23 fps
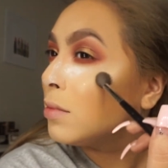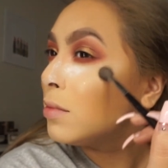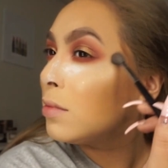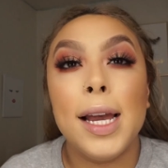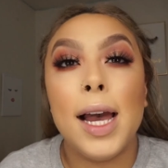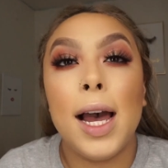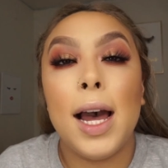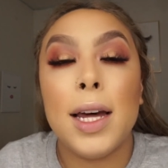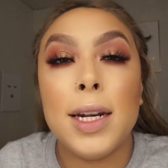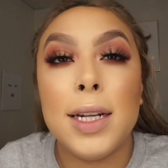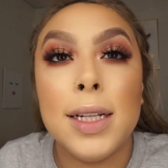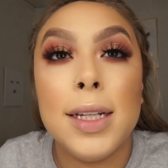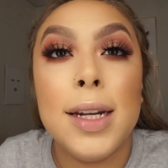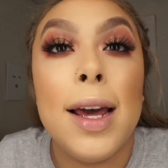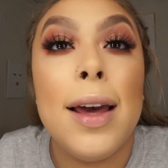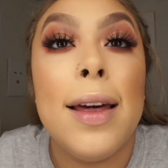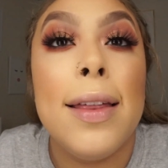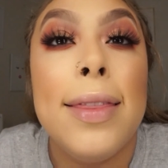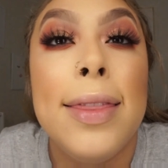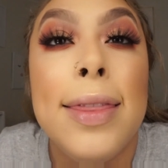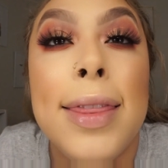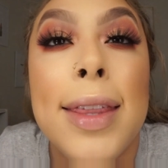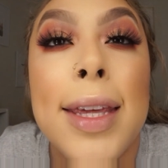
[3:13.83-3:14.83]
I added
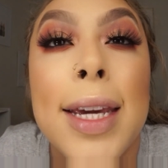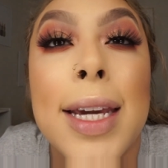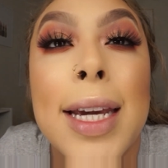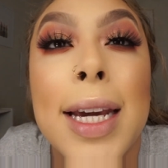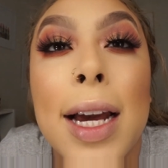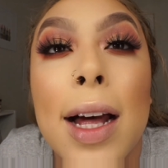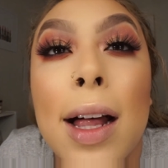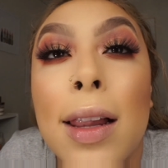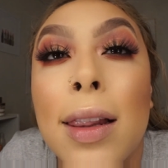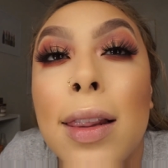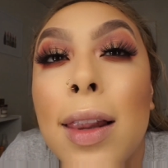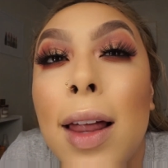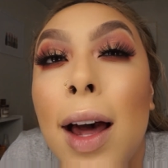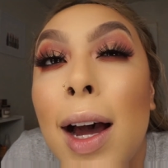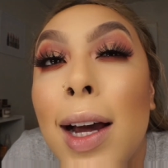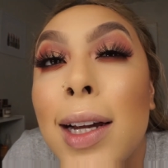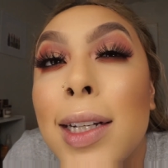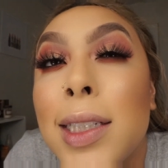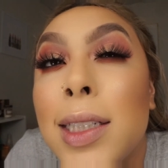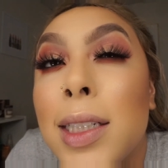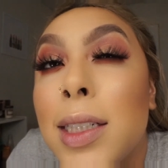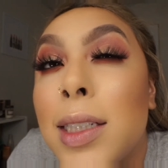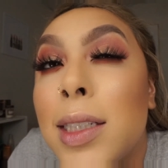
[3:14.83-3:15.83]
the
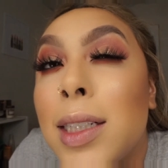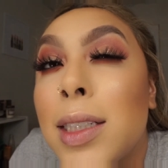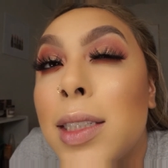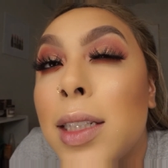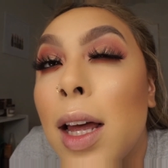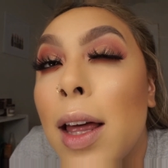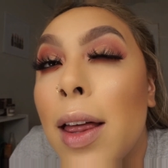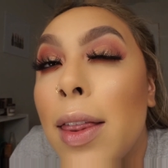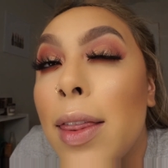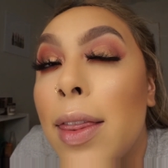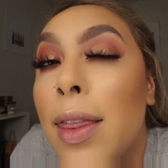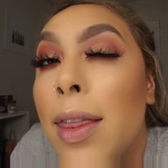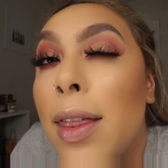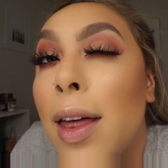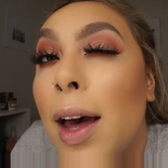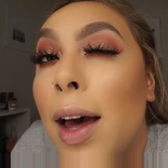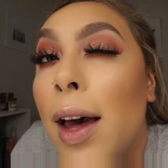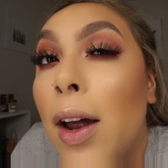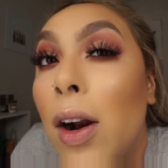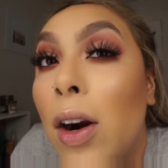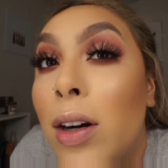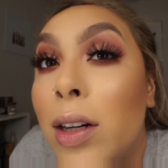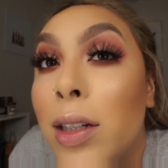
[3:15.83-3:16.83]
lashes
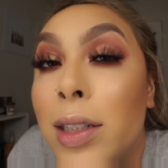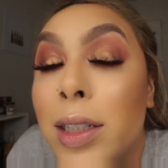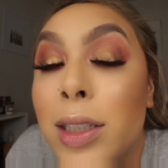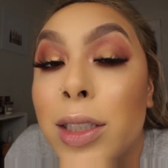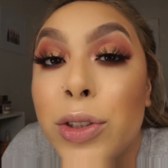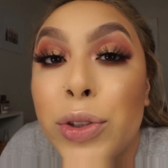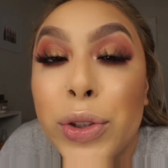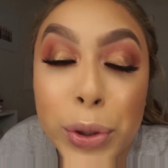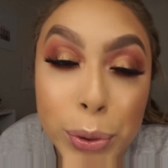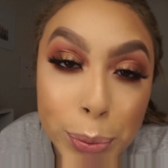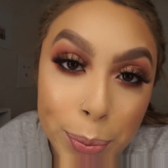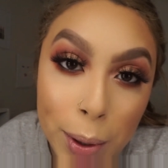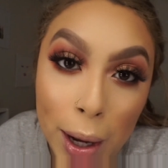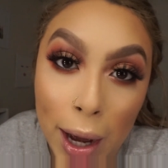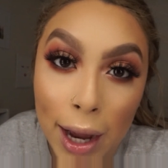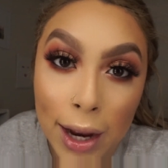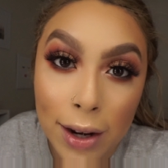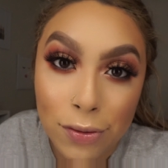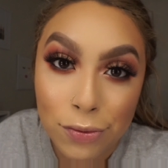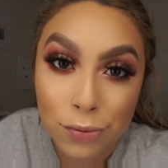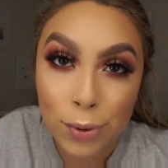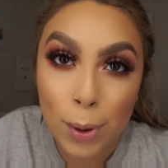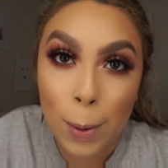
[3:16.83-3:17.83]
that are
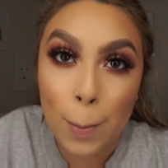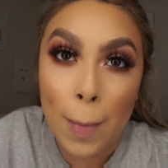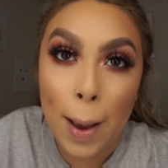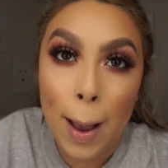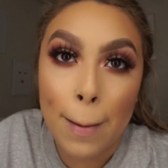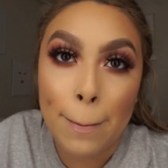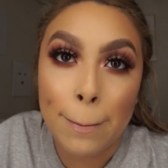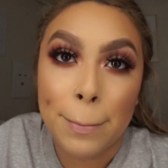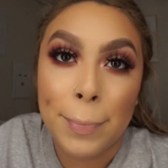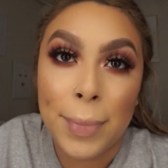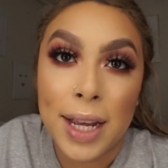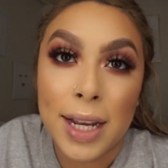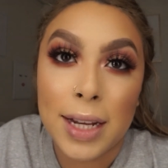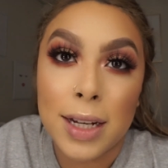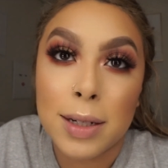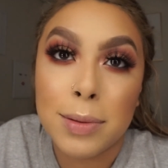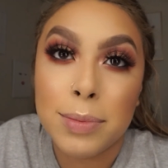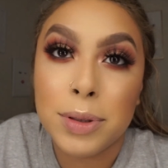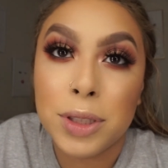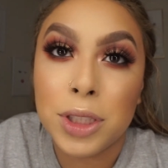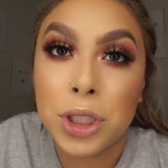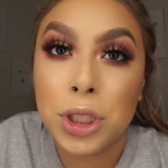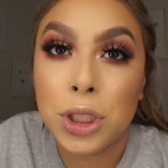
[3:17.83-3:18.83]
Dubai from
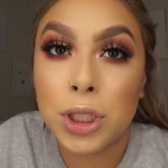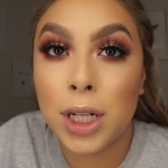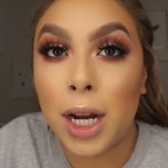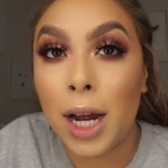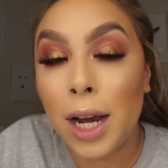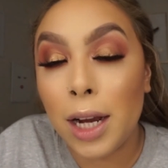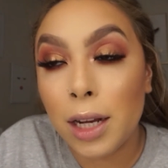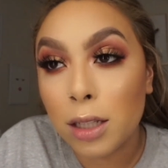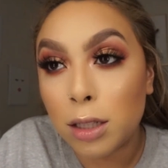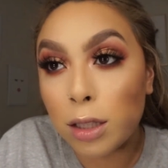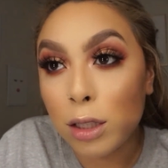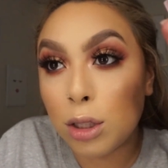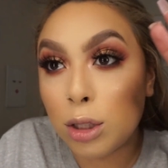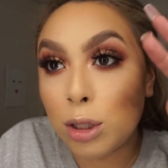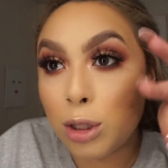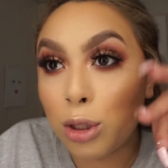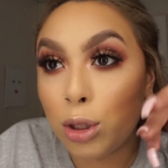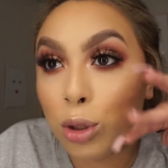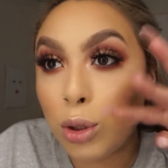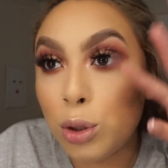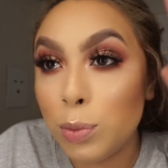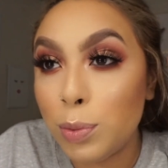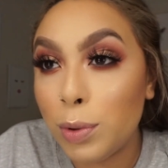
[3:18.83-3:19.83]
Makeup Shack. They're
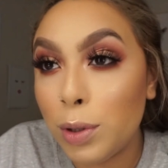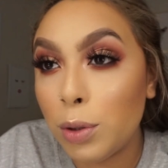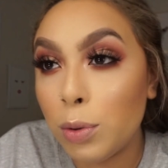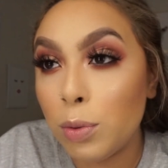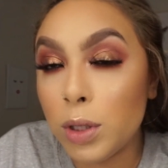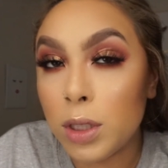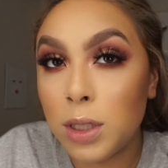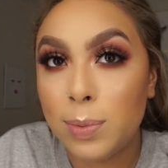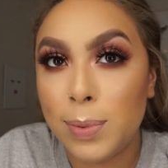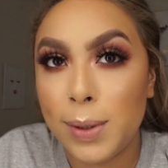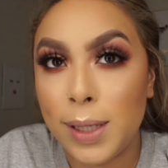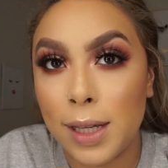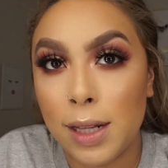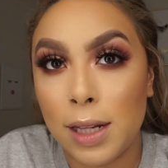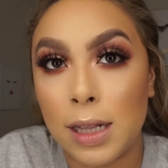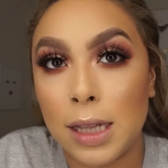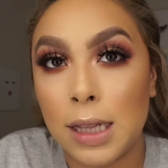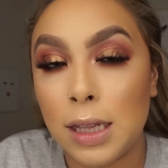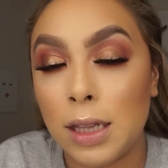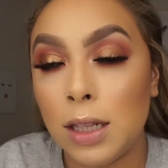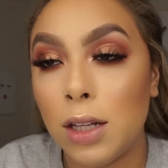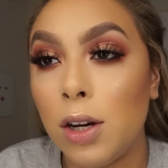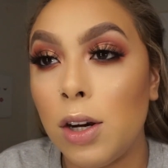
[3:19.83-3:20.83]
super wispy
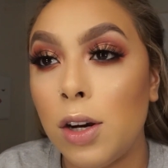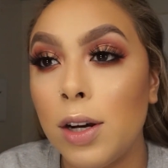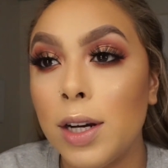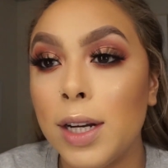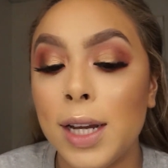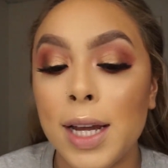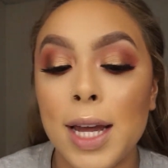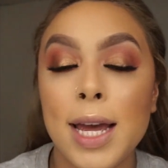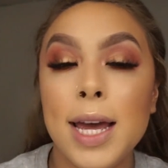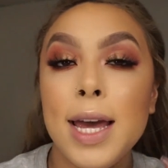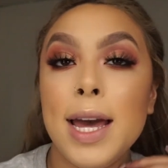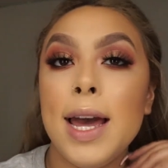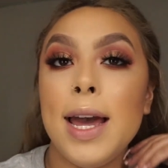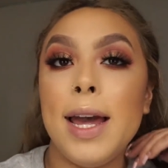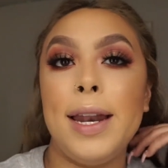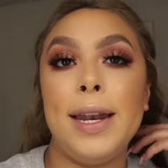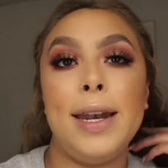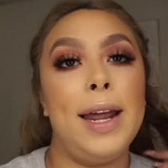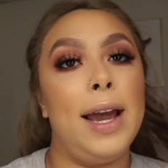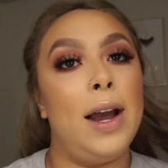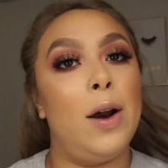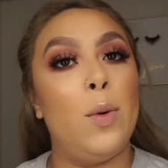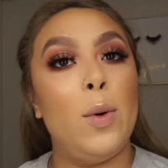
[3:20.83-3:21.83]
and long.
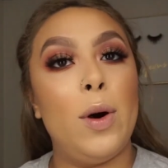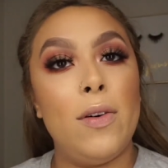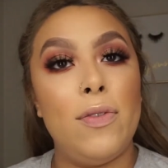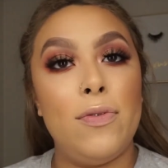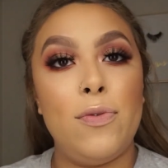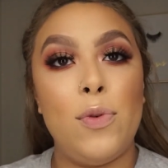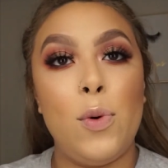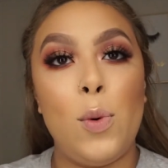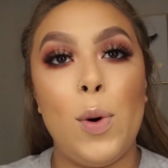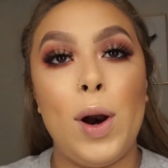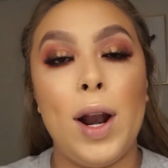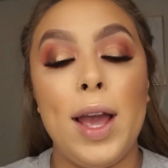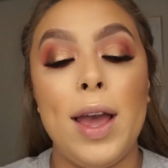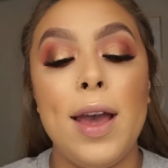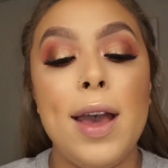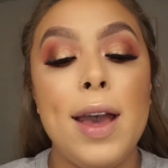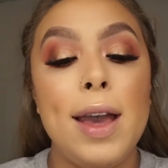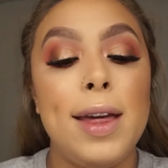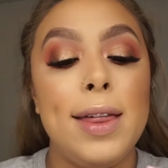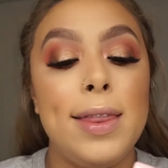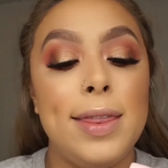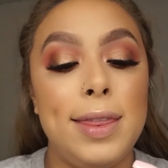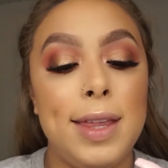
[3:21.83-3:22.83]
Now for
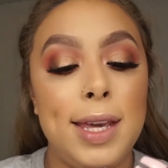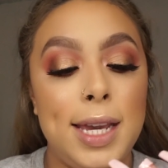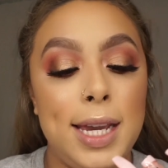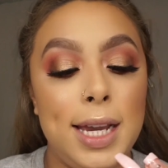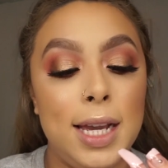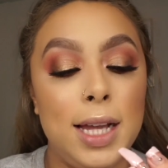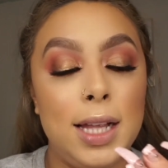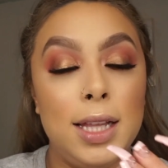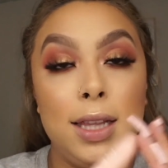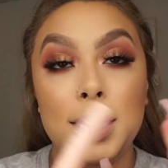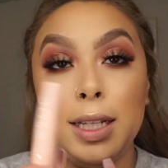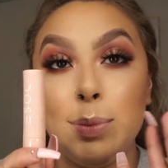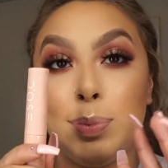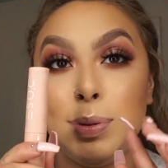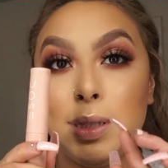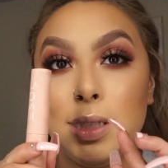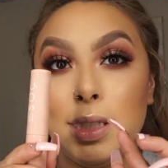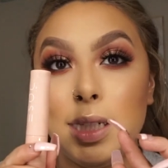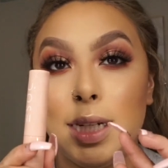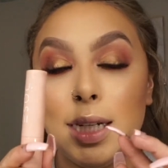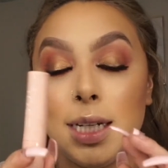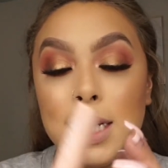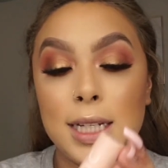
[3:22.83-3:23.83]
the
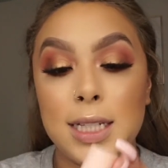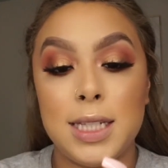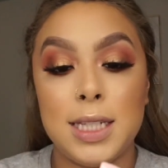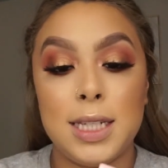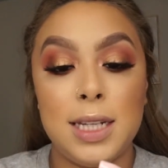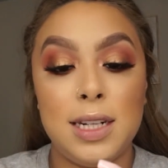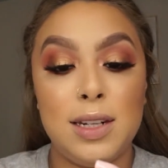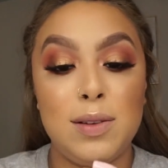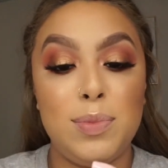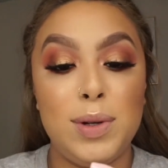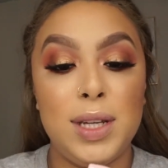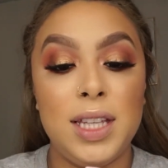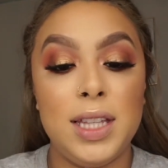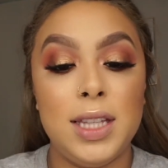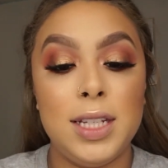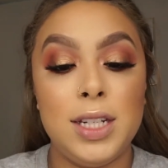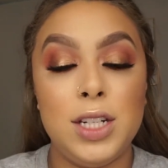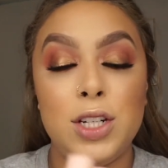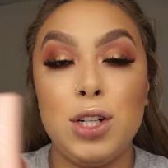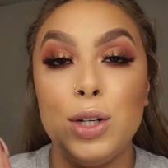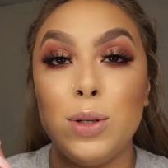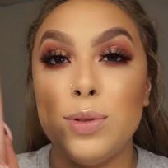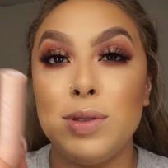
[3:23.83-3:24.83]
lipstick, it's going to be
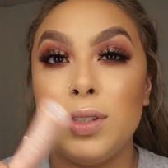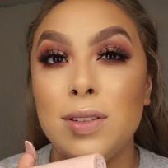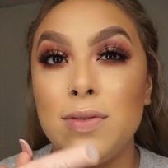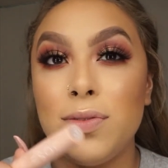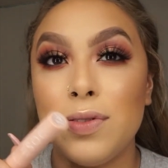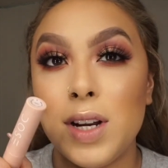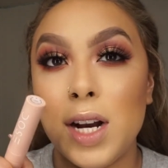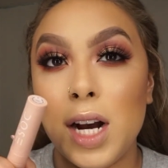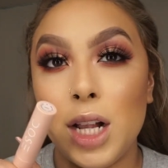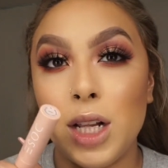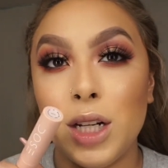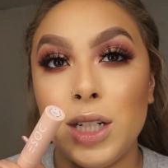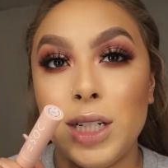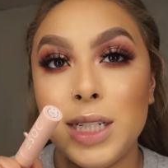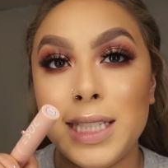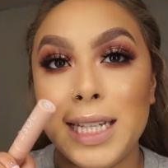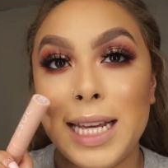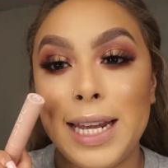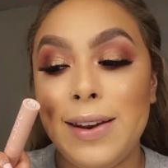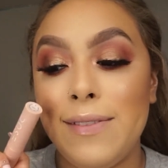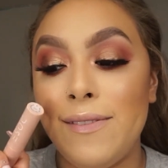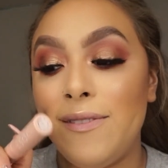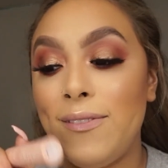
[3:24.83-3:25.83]
the Dose of Colors
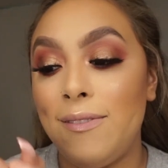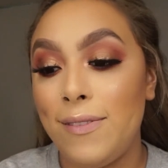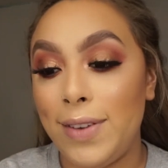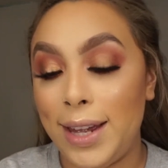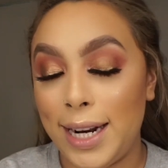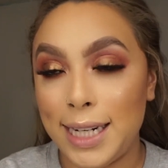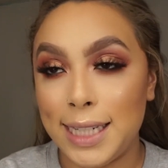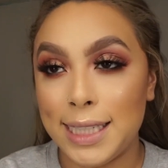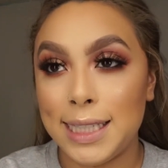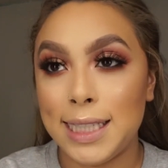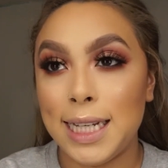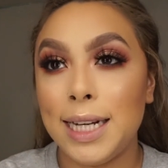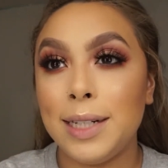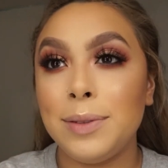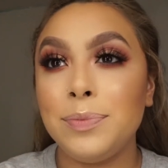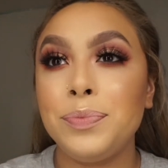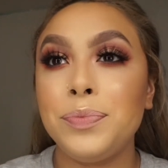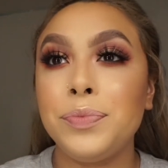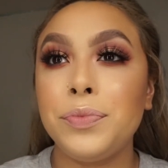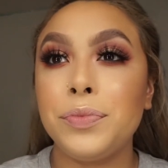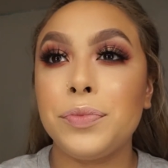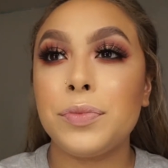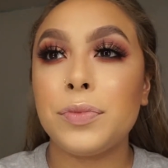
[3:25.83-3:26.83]
in
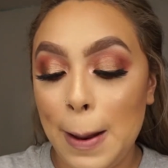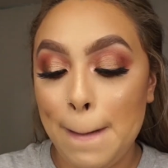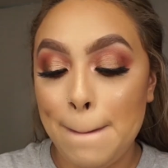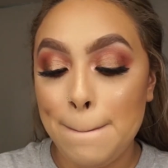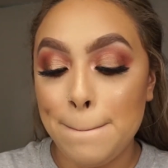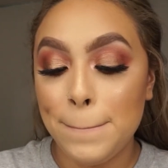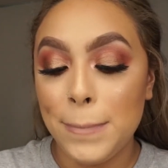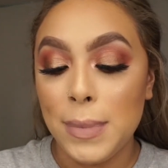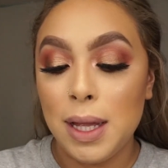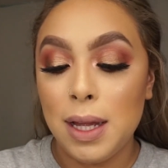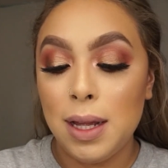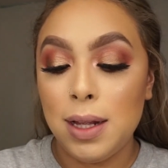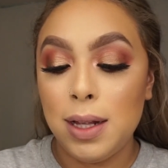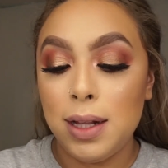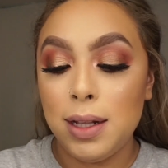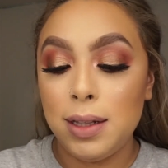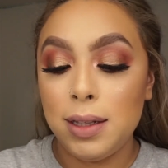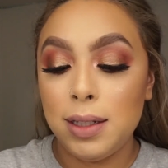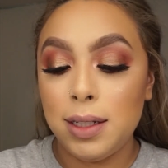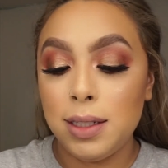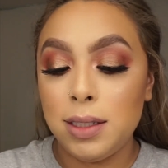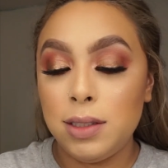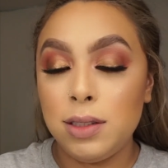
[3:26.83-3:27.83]
Fresa.
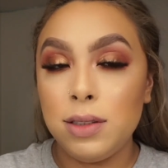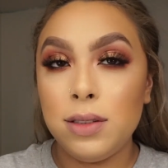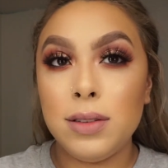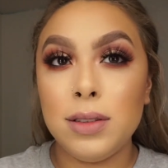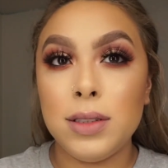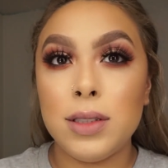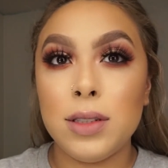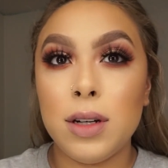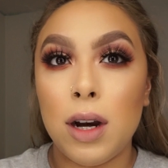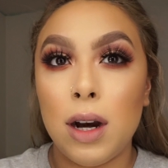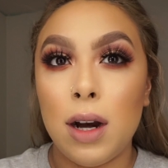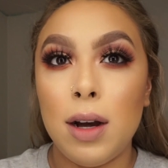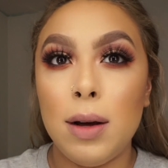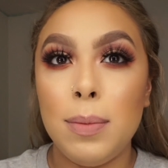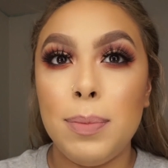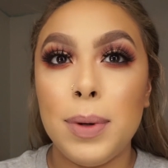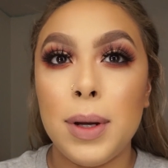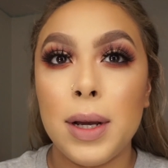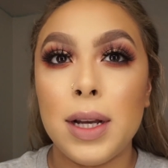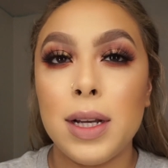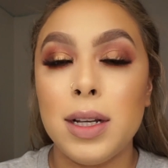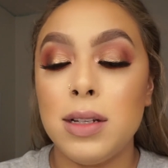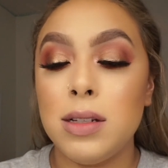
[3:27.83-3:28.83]
Let's do the
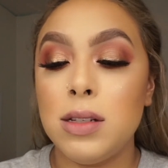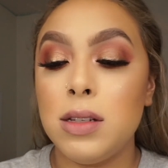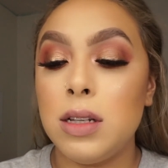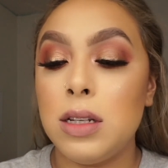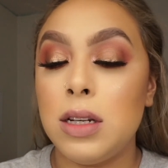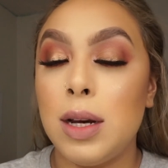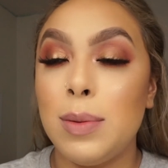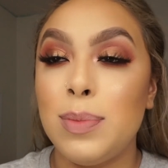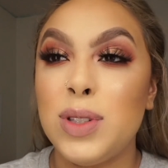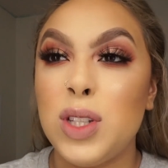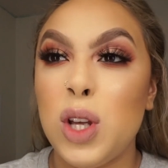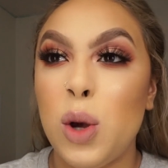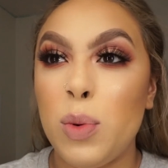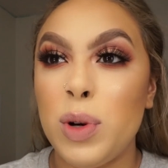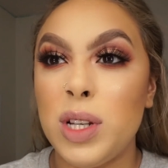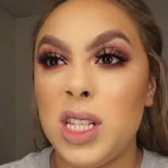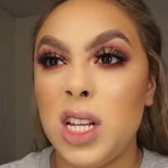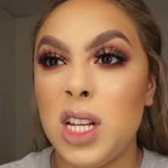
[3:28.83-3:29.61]
top because the top's